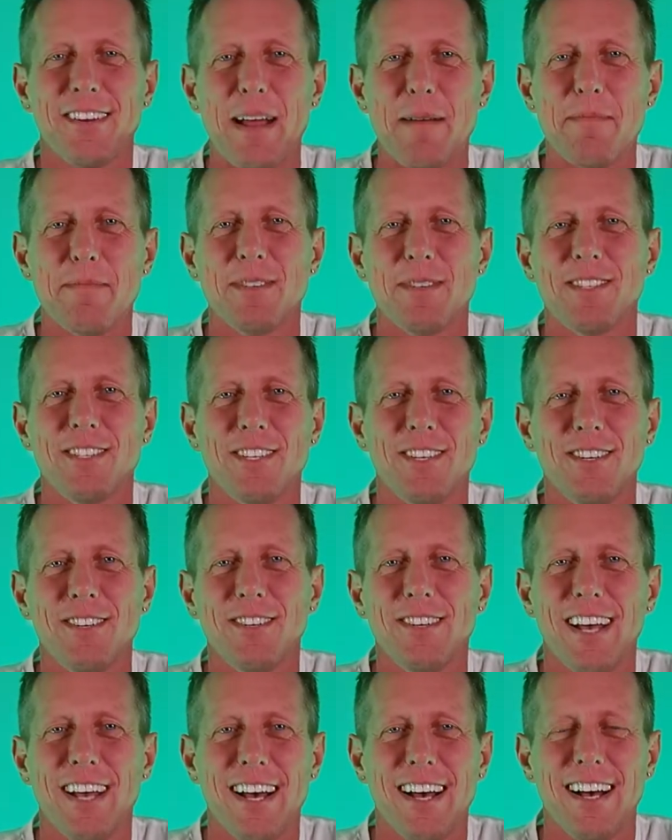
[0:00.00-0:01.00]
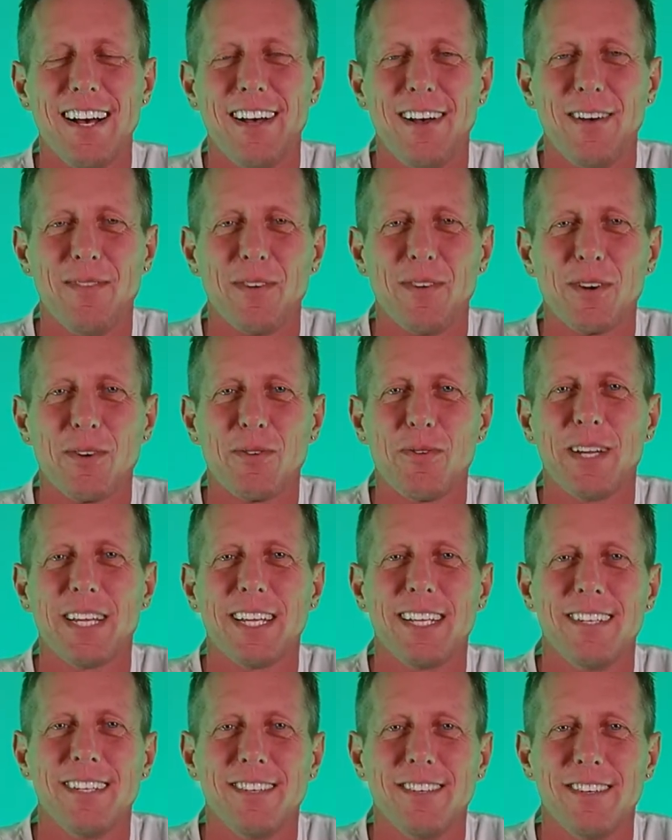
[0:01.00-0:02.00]
episode of
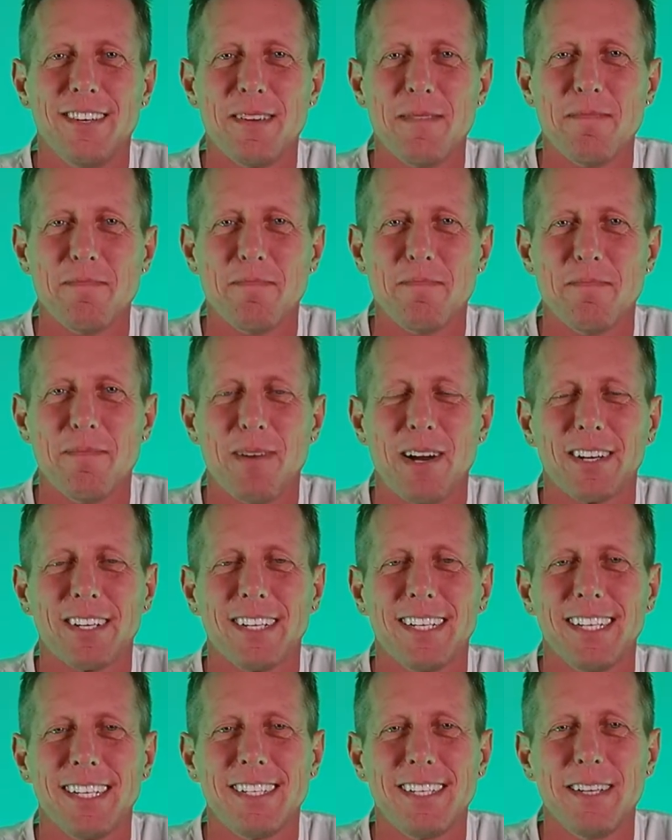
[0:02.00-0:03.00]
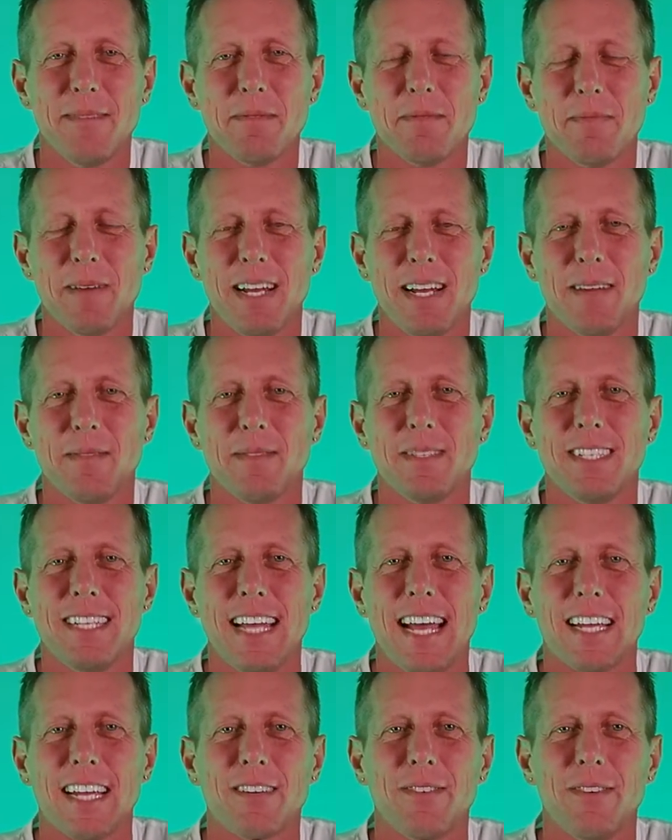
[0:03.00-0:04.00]
Quick and Dirty Marketing Tips. My name is
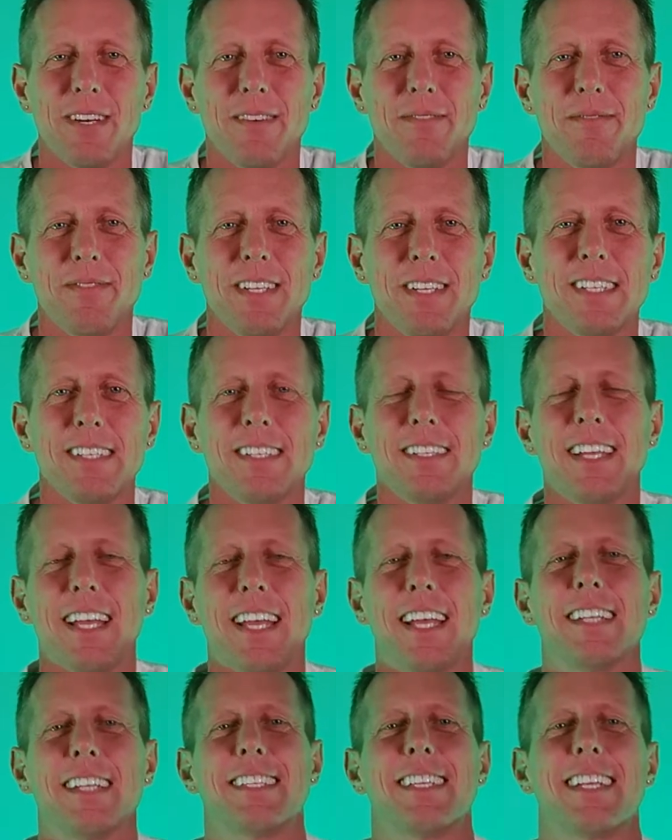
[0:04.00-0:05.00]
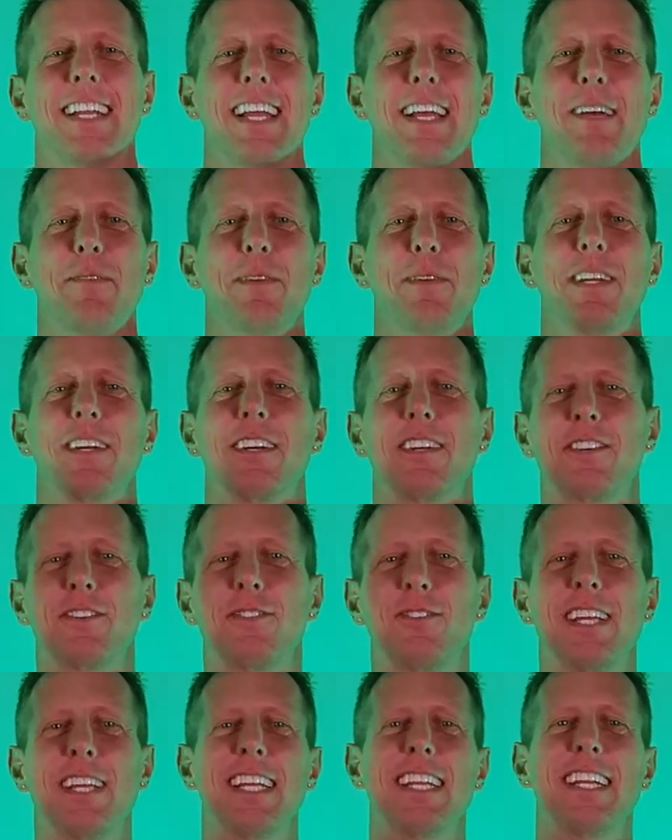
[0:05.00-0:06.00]
Zach Greenfield, and today we are
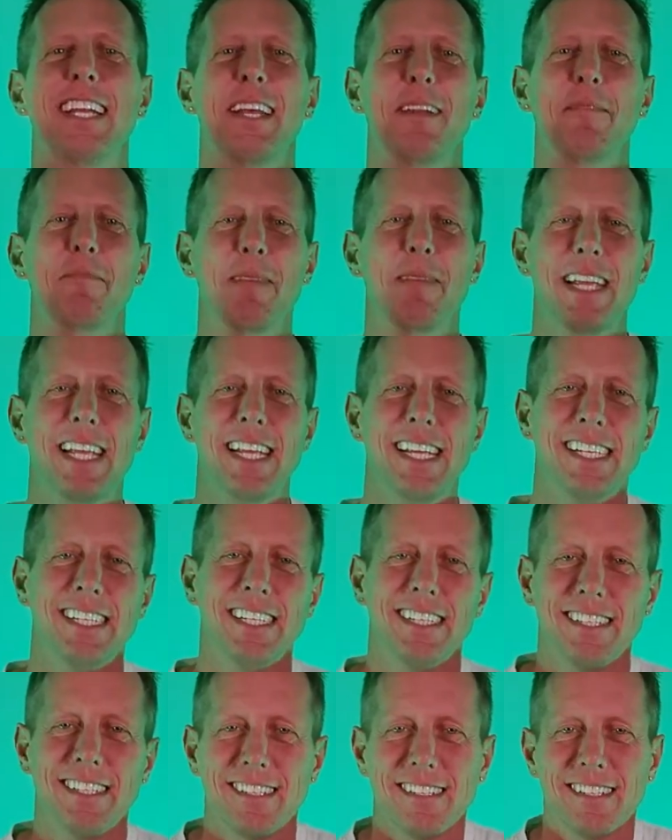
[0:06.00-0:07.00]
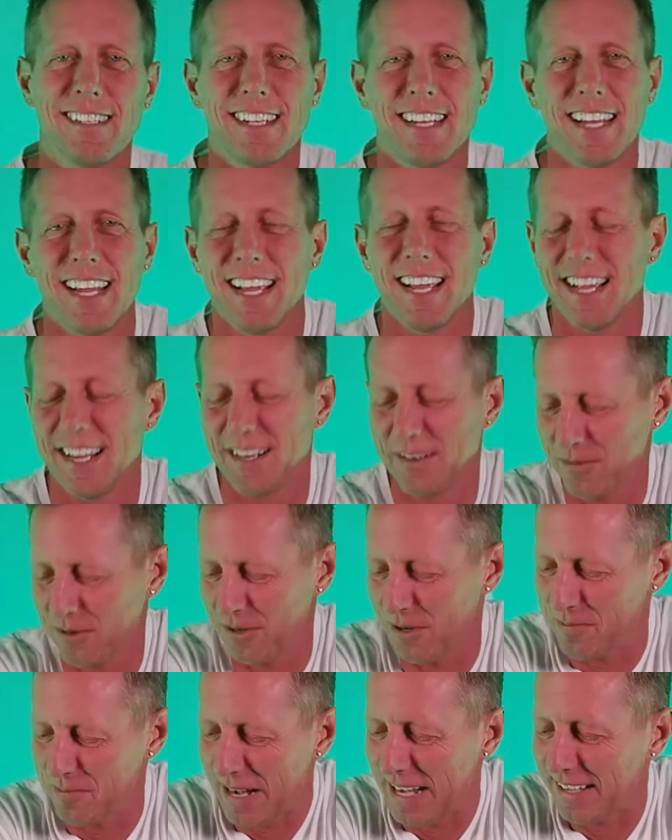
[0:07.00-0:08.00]
green and mean, and
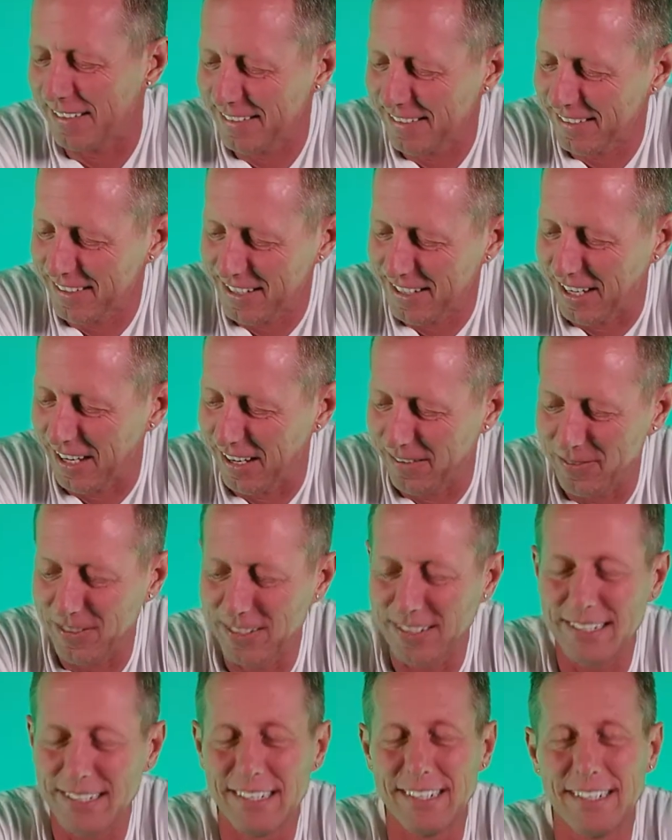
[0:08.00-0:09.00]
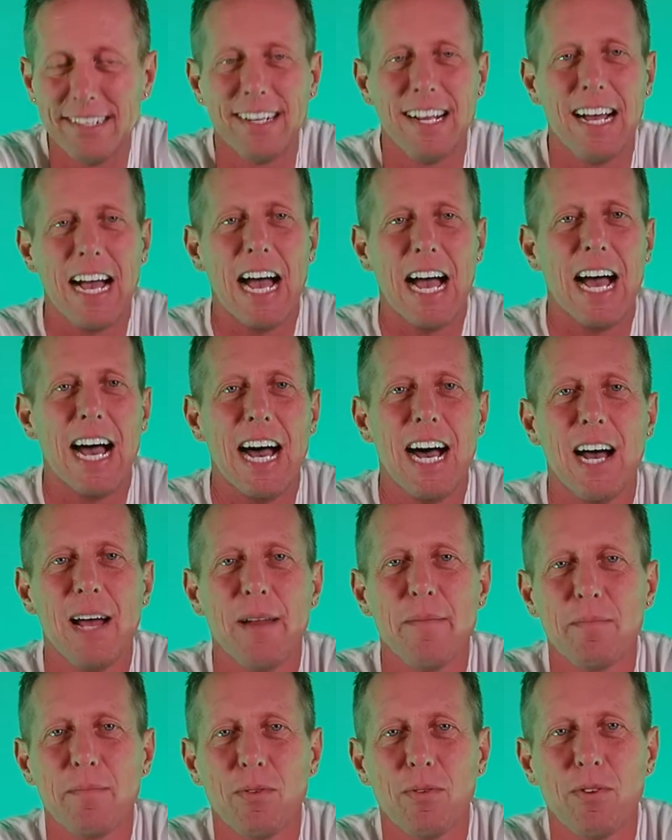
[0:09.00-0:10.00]
we're about to cover
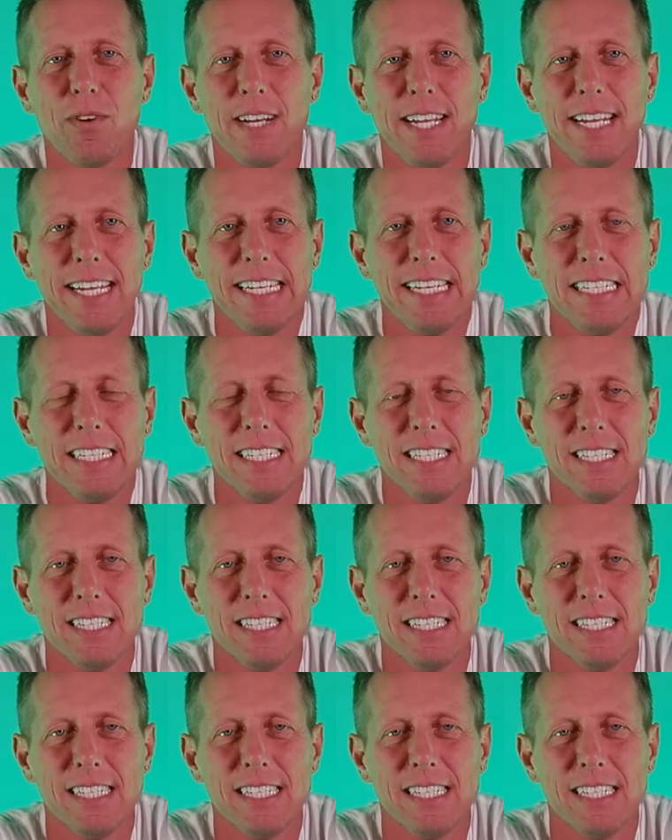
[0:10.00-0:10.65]
onboarding